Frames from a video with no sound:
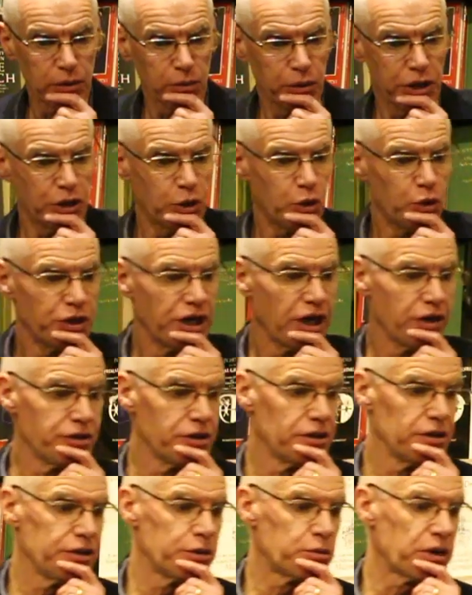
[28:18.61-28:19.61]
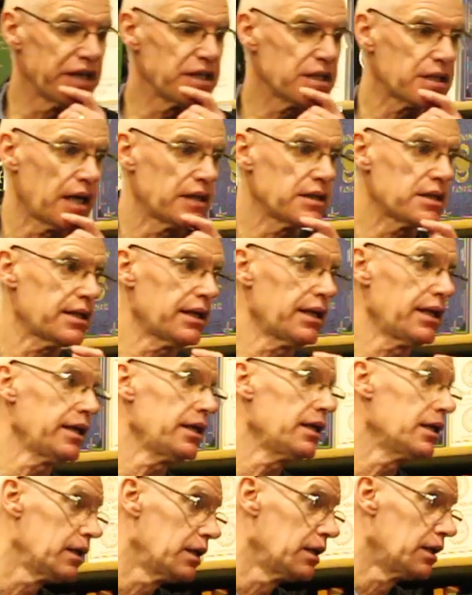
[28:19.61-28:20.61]
We all know that the Ray Santilli
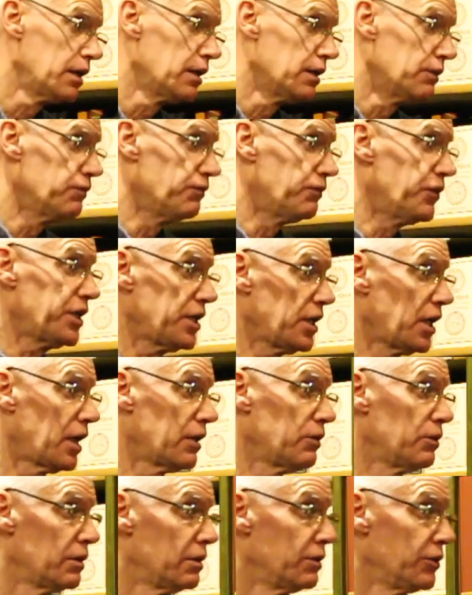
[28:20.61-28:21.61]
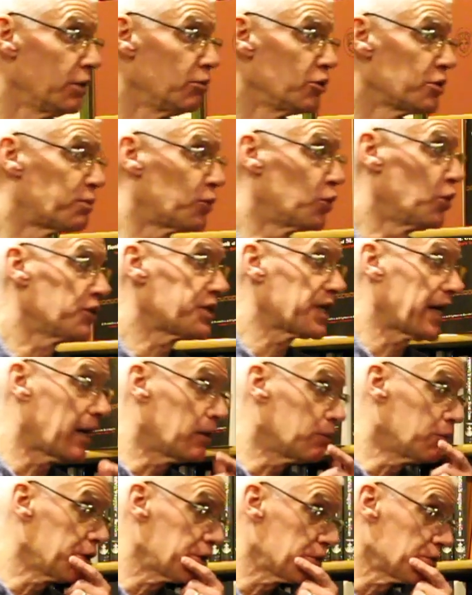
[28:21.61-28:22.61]
video that was brought
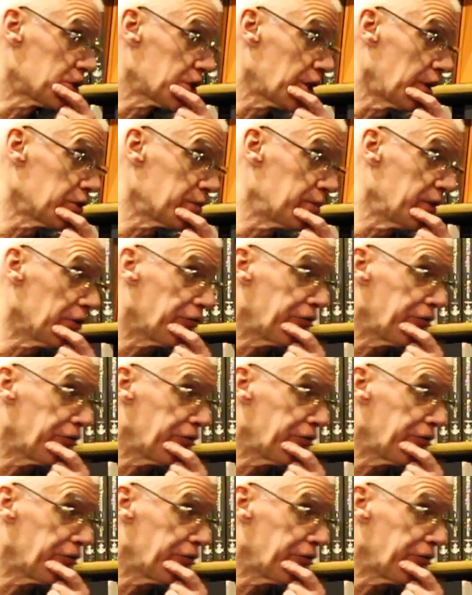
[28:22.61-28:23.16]
out, which was shown to be a